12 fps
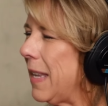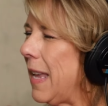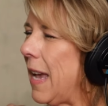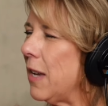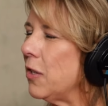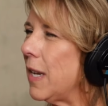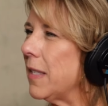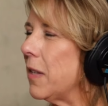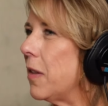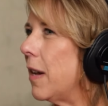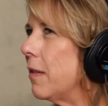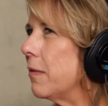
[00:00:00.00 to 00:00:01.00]
Cash has a
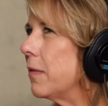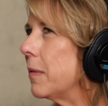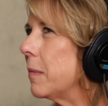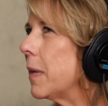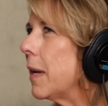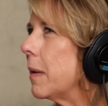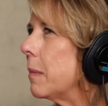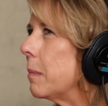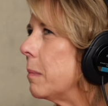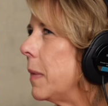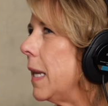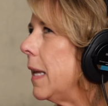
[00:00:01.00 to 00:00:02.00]
lot of
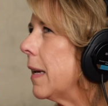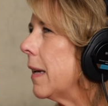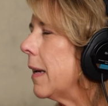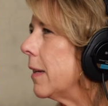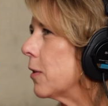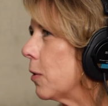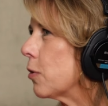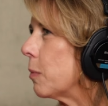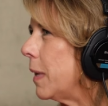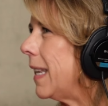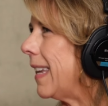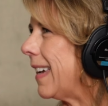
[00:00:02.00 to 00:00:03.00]

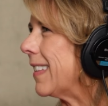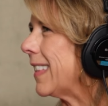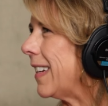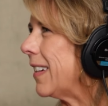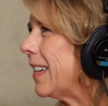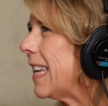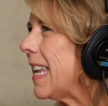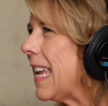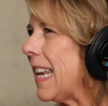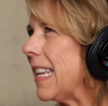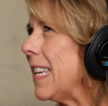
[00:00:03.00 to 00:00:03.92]
social media out there, and